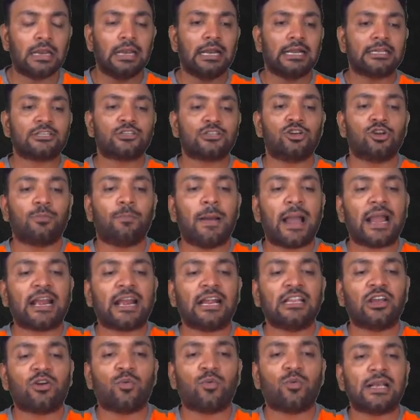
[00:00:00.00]
Let's look back
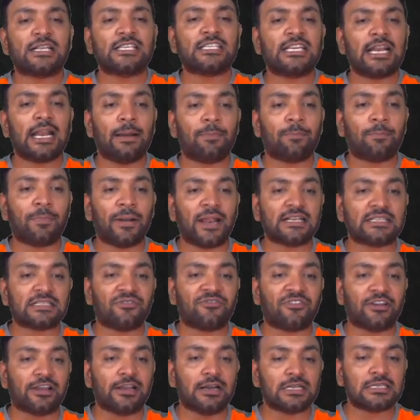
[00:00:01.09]
at the question and place
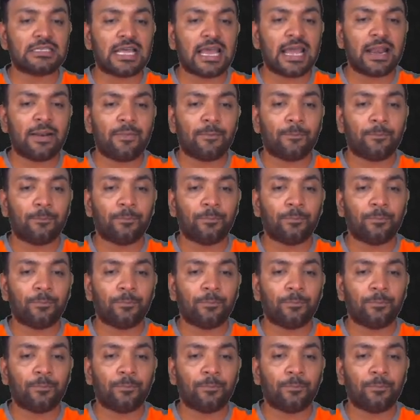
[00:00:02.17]
the figures there.